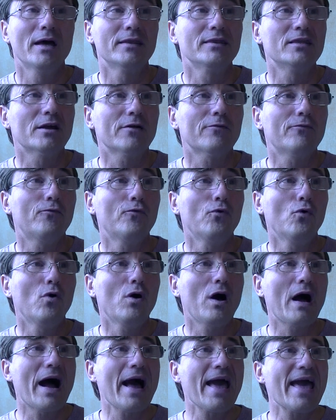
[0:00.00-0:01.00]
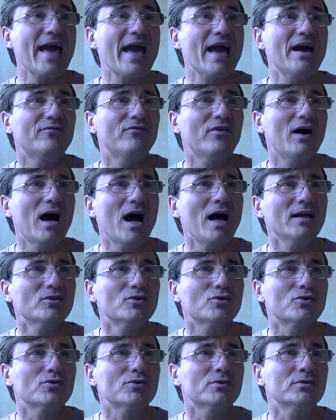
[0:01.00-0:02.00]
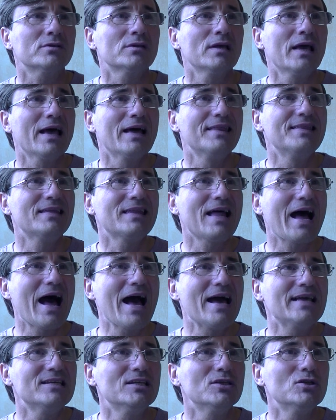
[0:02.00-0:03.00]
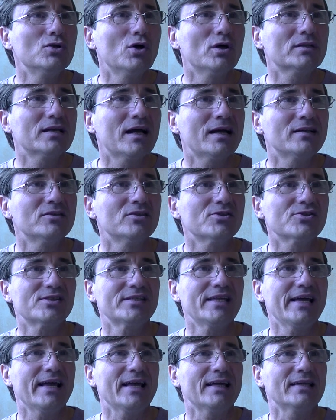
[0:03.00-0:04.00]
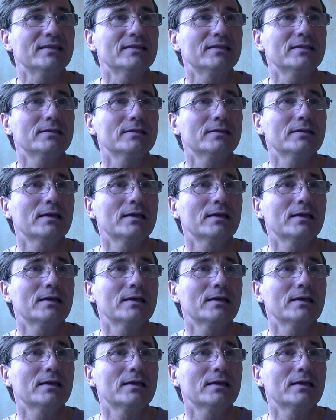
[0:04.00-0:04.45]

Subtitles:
Therefore I have uttered that I did not understand,